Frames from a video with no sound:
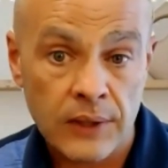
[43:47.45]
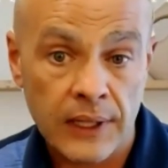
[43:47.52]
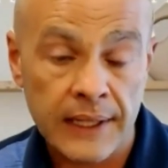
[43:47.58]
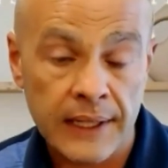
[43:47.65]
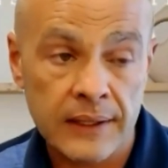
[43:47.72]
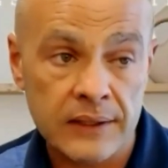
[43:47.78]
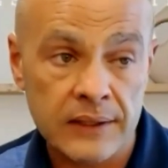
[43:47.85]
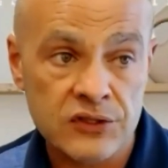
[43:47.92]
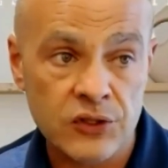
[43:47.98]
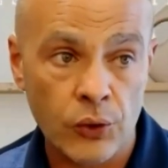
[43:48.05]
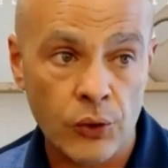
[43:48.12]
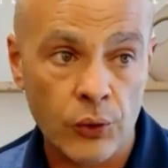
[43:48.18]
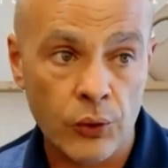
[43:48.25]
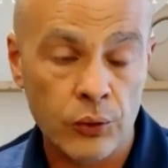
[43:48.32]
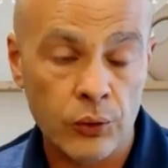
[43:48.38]
Right? And
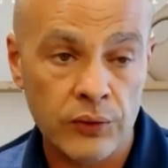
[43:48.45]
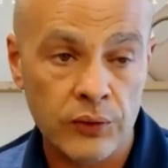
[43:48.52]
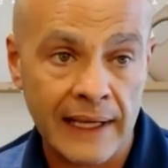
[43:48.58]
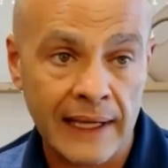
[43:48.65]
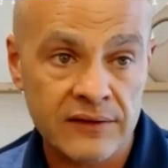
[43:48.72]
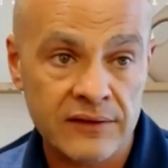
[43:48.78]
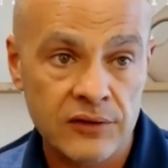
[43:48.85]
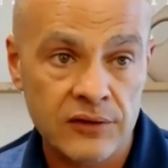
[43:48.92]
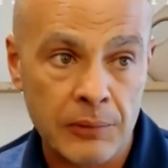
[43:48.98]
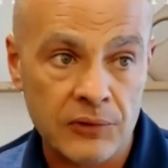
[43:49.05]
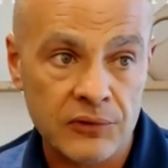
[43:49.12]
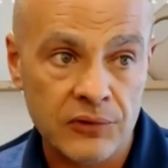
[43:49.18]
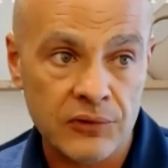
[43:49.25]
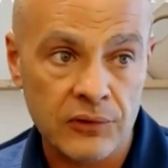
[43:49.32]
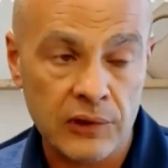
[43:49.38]
so that's your
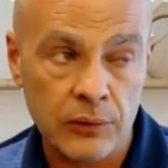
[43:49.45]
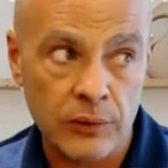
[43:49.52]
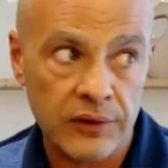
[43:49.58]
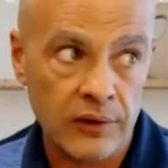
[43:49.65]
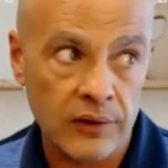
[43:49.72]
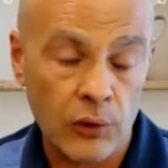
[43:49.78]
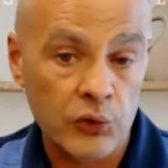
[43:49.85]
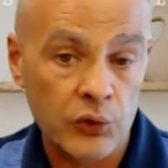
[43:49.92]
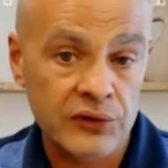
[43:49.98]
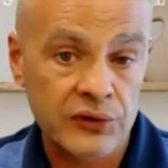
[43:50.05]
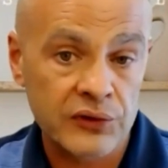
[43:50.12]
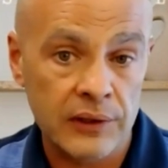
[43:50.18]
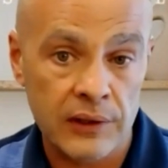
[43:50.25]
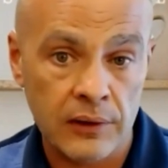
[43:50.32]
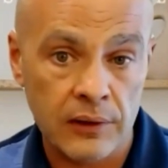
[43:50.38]
opportunity. Whether you're
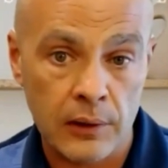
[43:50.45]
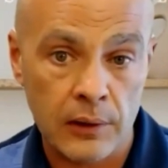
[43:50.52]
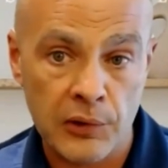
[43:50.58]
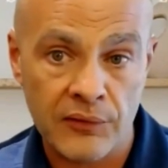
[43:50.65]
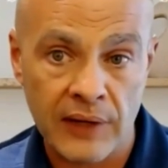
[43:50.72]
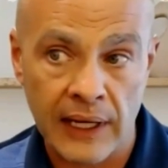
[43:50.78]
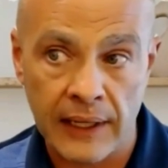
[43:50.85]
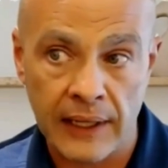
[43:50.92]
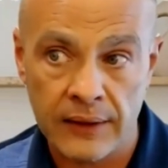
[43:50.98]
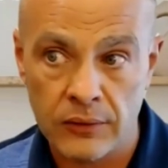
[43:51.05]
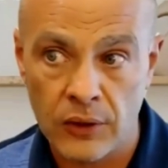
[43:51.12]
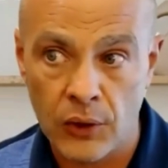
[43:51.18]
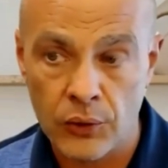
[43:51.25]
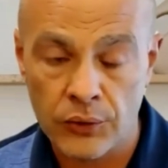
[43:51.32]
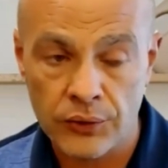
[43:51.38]
hosting a
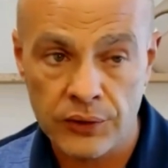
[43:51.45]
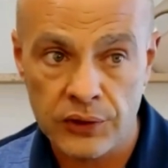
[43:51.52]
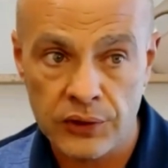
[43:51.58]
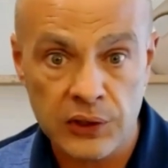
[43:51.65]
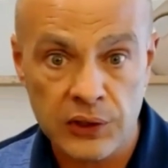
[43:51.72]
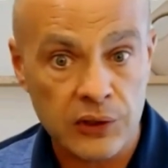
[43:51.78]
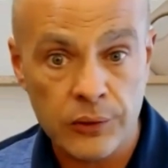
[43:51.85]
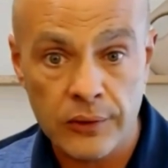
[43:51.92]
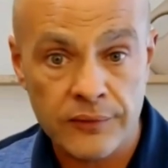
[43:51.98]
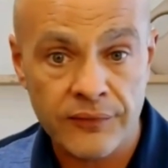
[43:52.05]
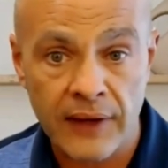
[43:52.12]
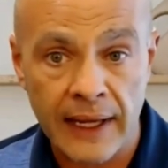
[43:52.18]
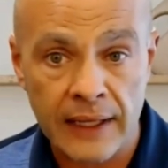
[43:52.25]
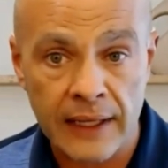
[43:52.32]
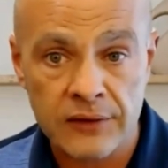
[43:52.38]
provider locally, you can do it
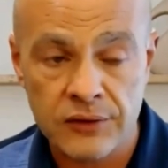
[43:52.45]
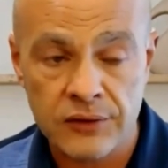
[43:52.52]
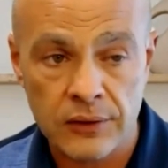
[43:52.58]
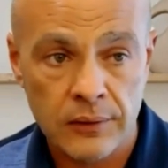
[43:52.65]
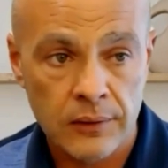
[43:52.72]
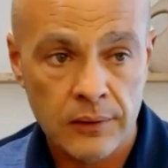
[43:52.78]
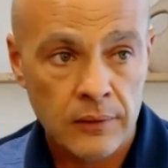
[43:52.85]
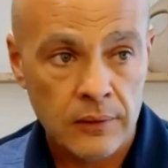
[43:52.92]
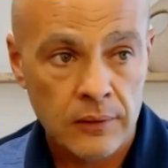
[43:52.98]
faster.